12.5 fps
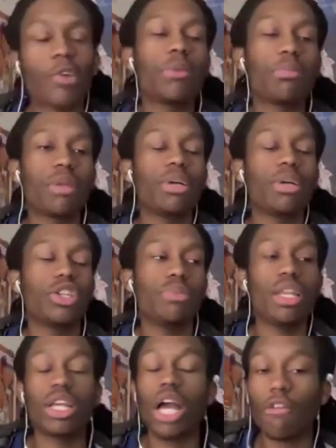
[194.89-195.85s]
career pretty much has
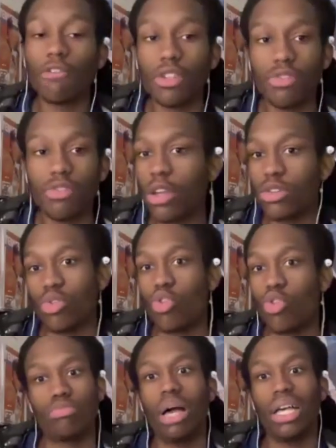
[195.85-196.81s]
been conference finals
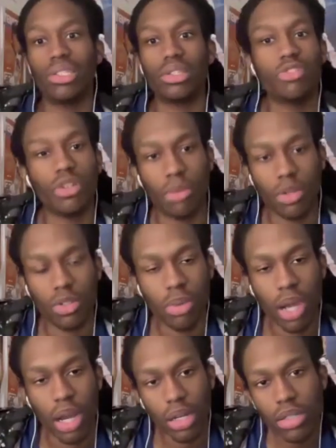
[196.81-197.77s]
or bust for the
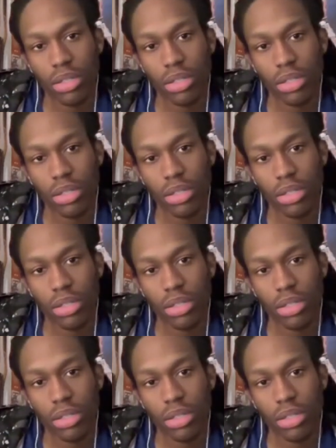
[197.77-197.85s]
most part.